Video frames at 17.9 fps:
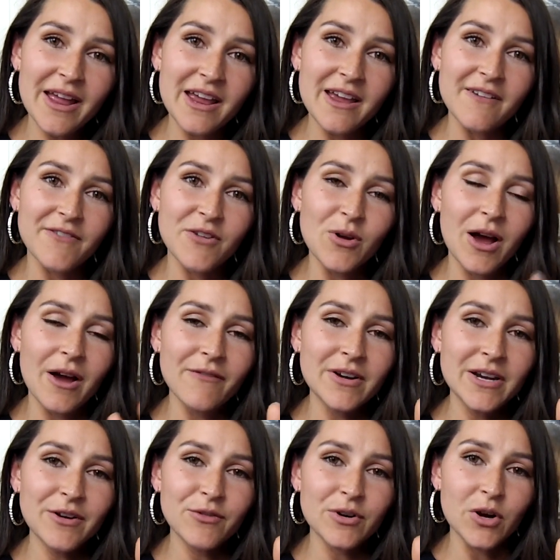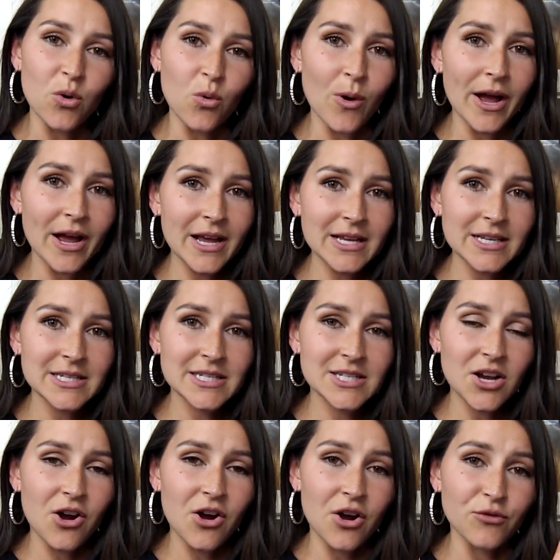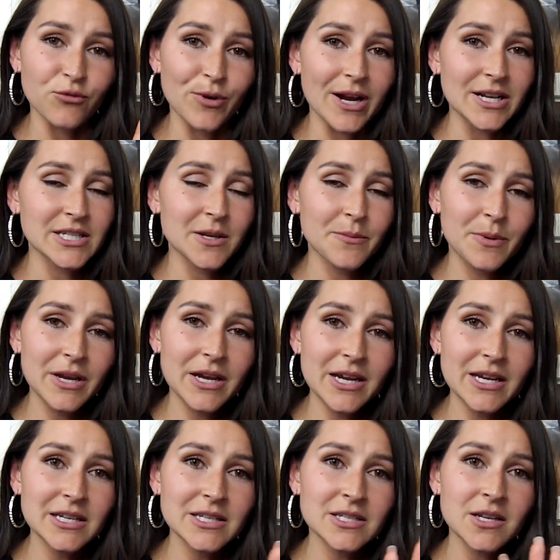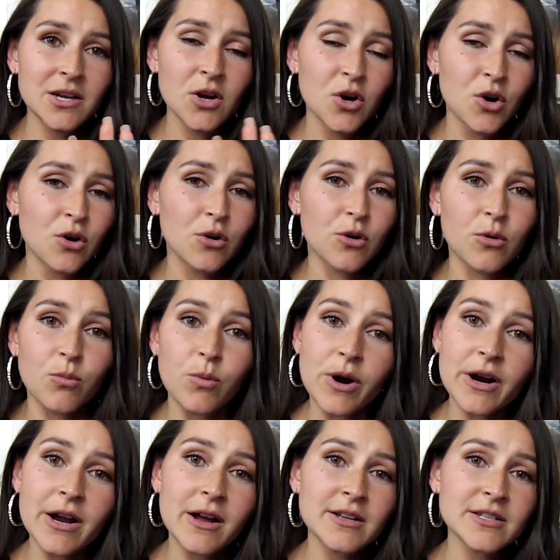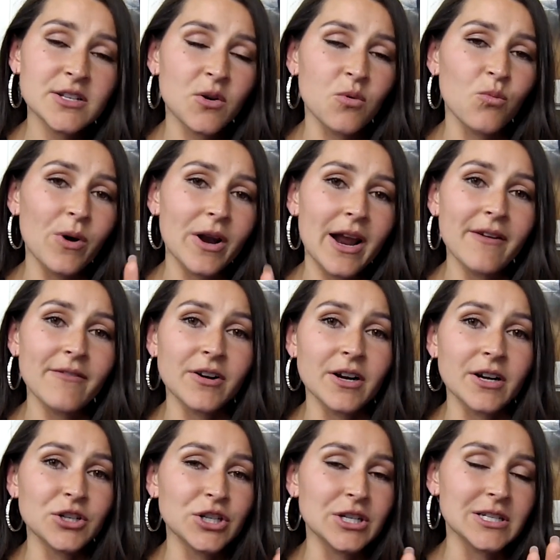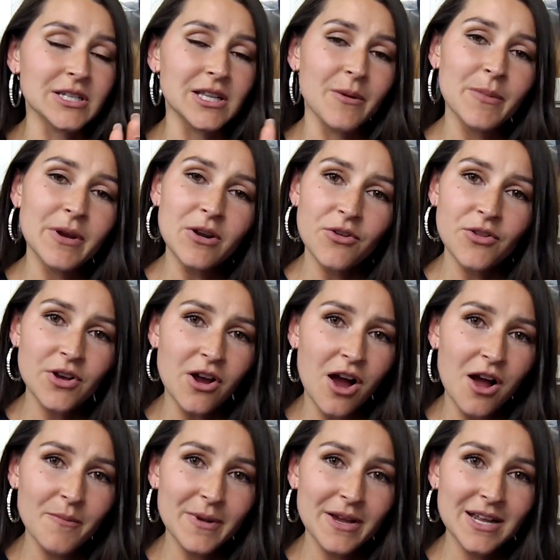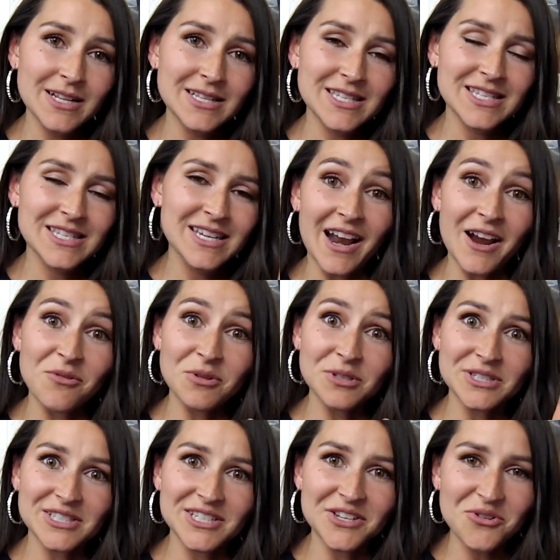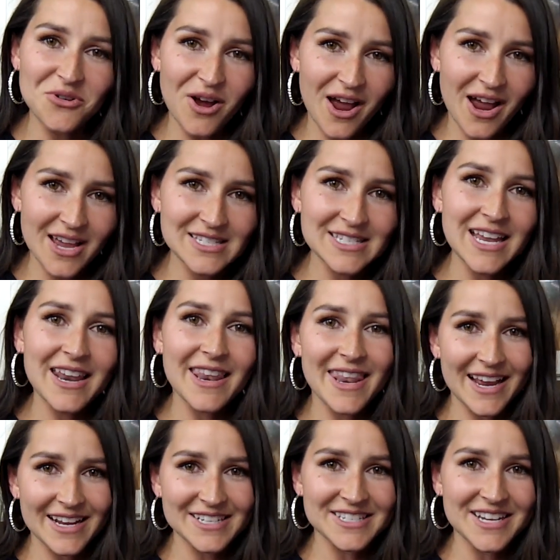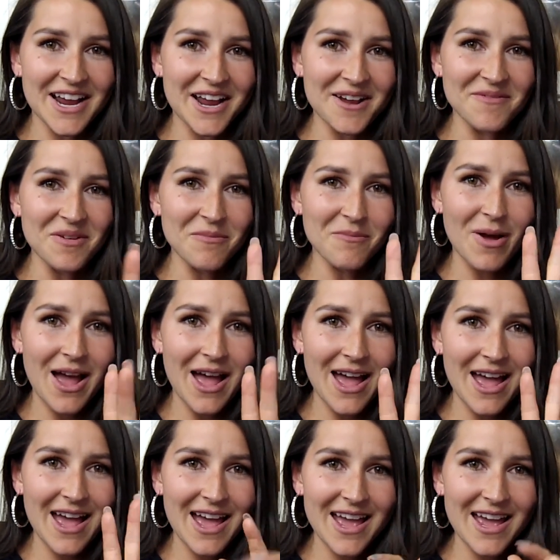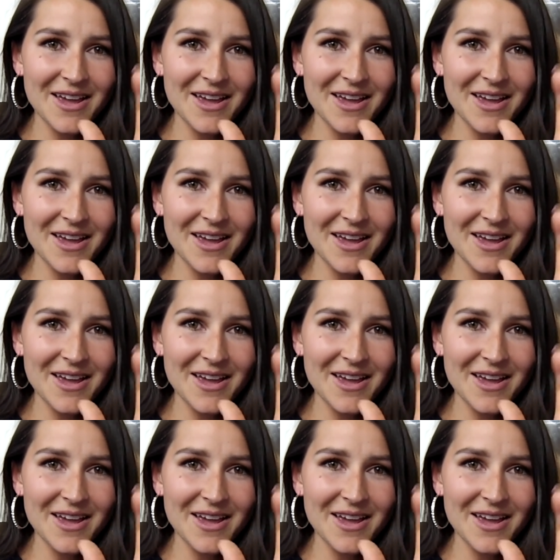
if you have any requests on recipes or workouts or whatever. Just let me know in the comments. I will see you guys next time. Bye.